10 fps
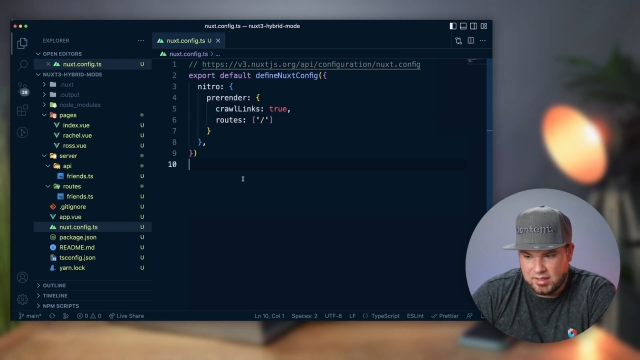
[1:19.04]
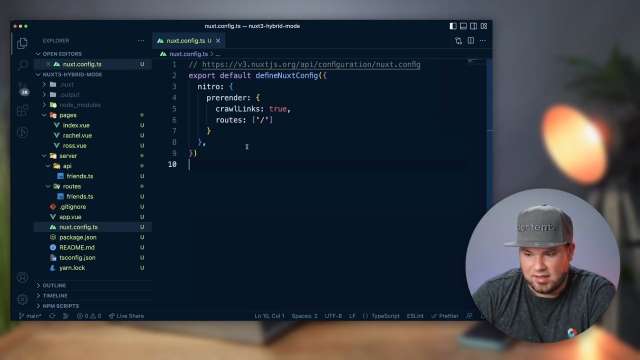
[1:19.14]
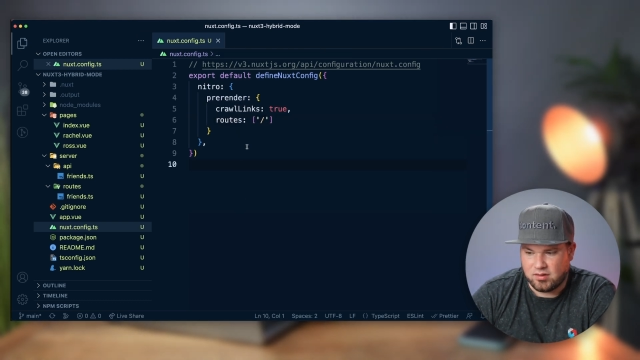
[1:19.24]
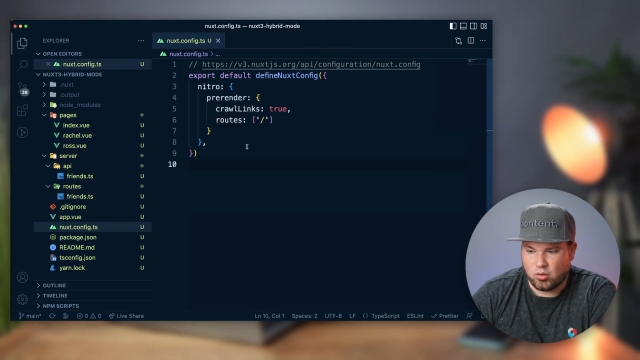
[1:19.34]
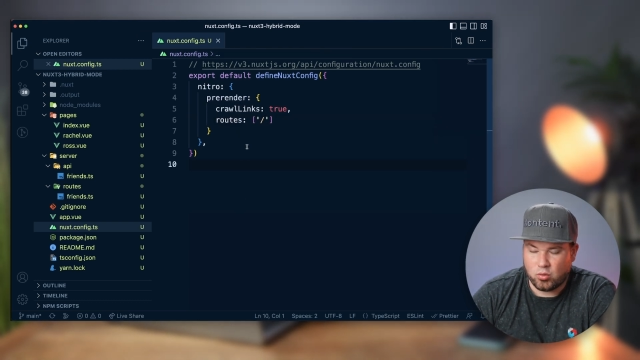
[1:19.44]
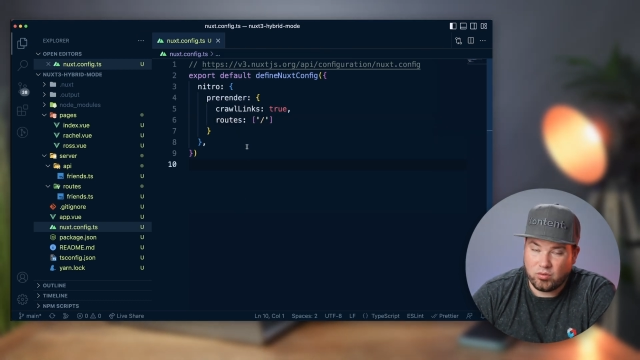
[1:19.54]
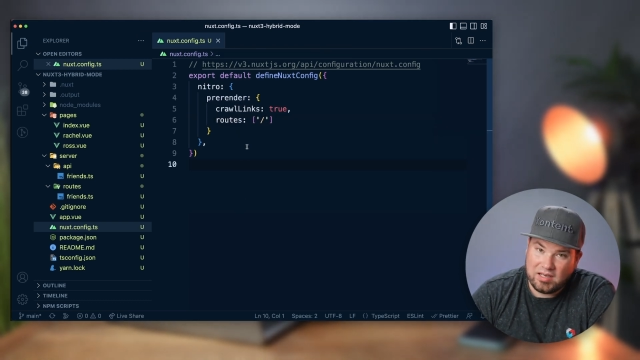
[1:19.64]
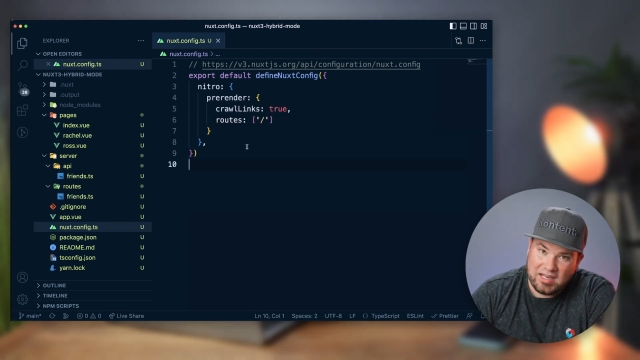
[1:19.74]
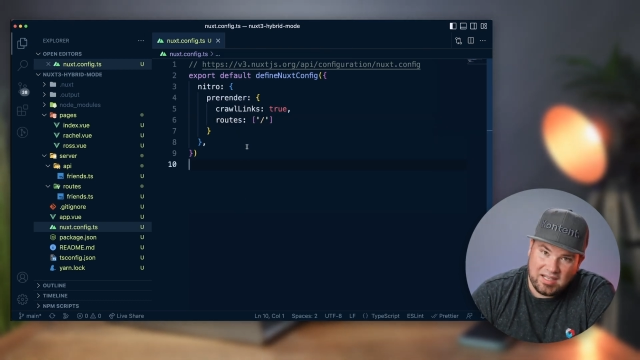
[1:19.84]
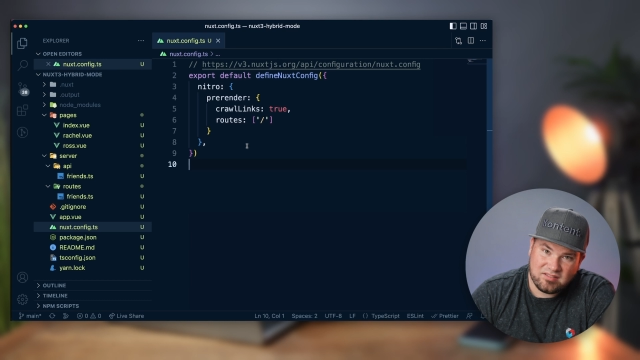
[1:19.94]
And all the
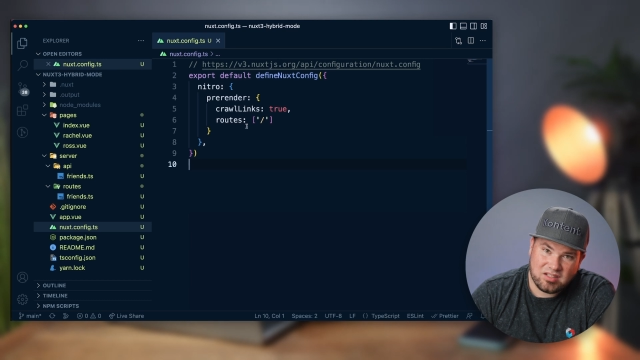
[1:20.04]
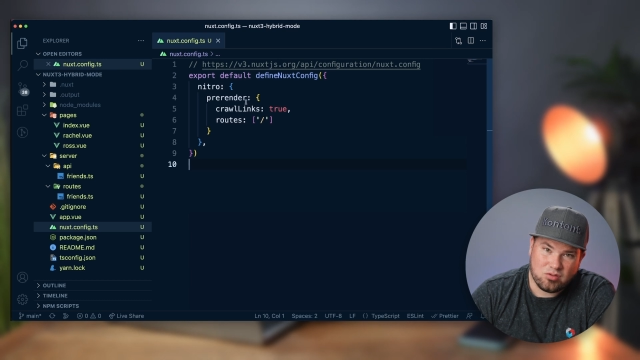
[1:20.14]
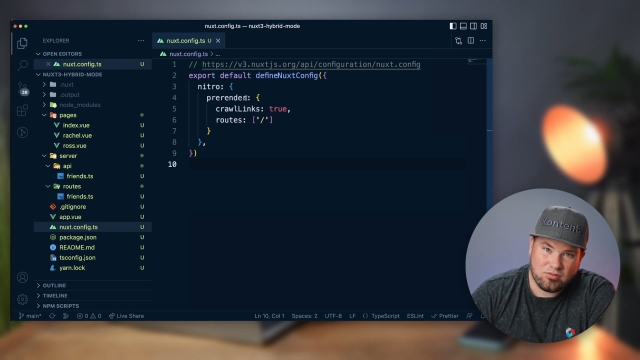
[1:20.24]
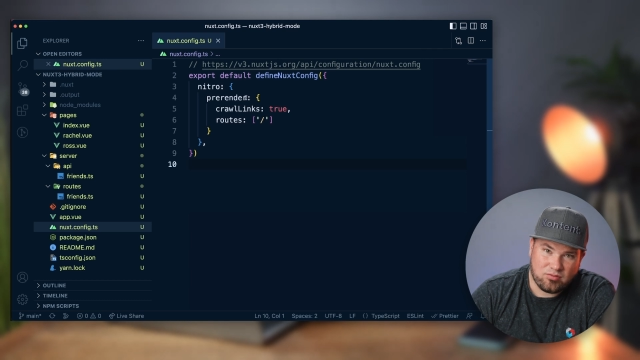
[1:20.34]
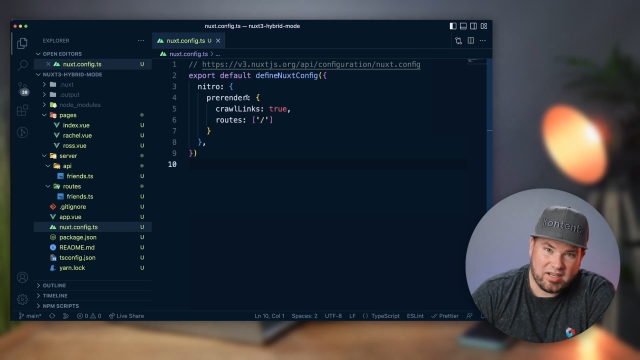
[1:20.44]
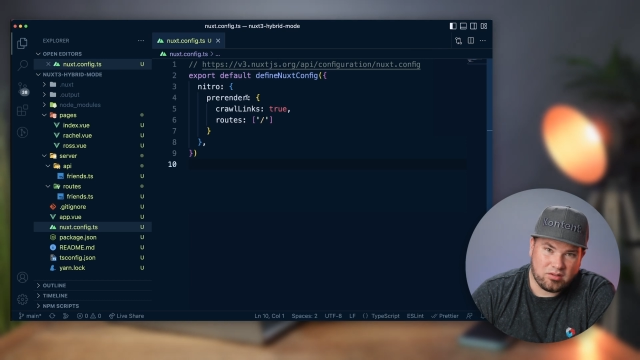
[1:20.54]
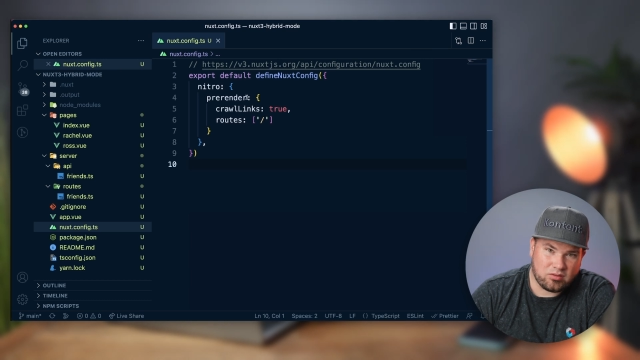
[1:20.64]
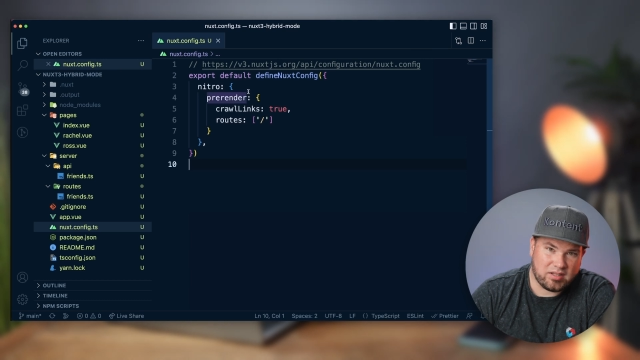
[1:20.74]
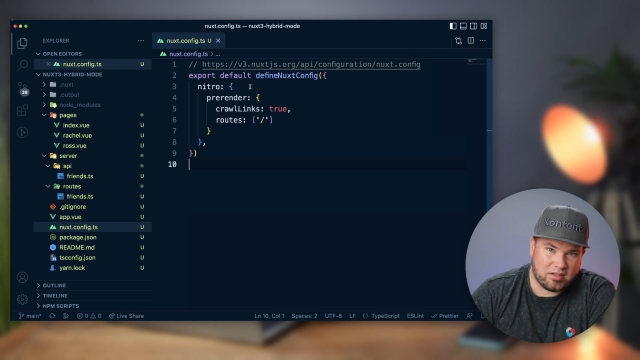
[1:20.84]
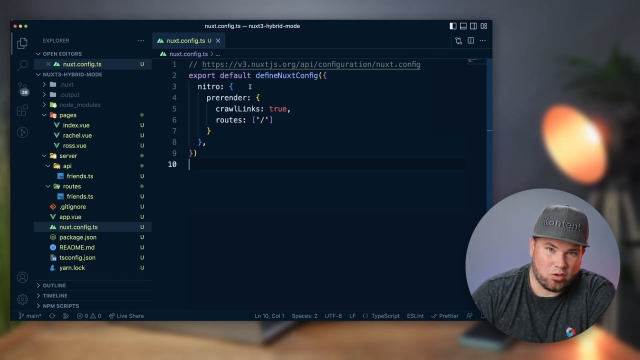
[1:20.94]
links that you find
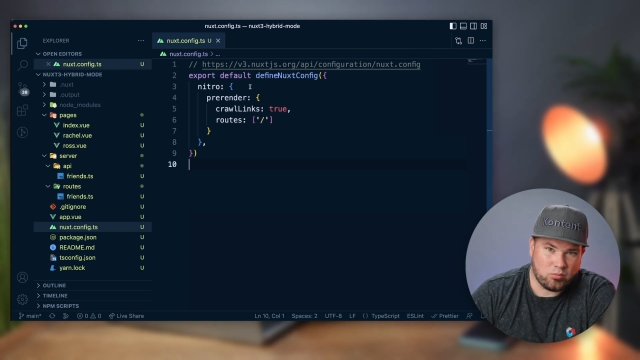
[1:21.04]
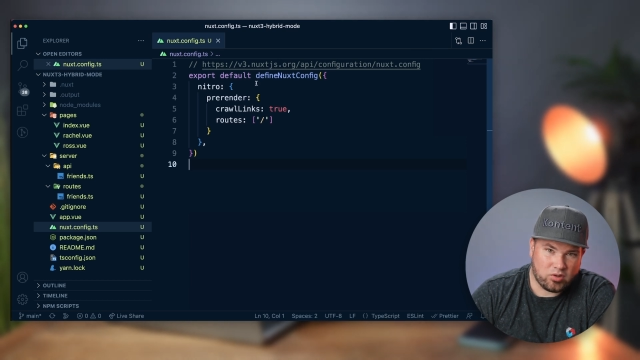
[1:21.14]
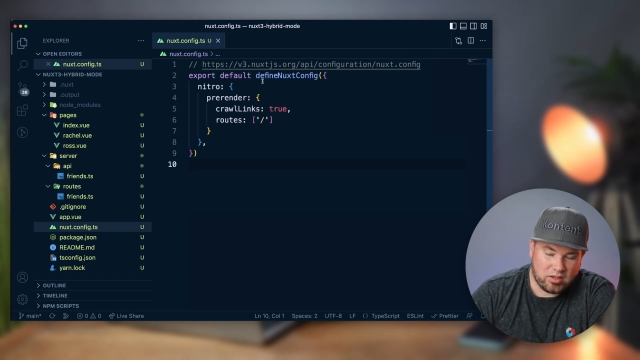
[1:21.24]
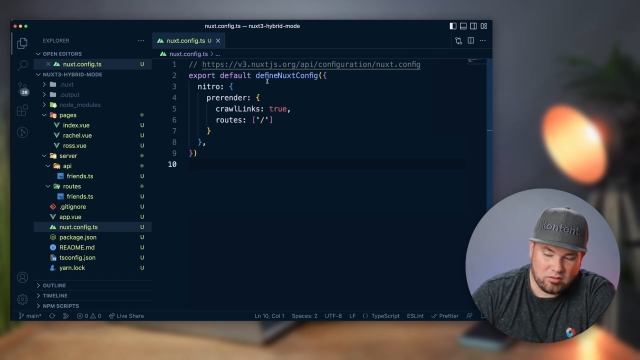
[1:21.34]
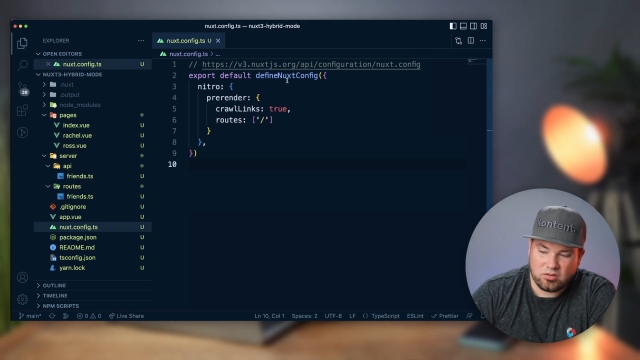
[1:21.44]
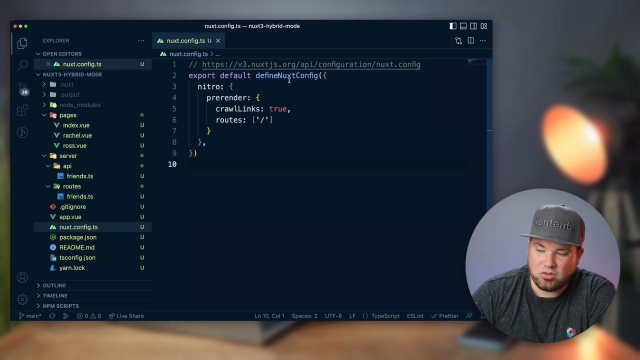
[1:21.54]
on that home route,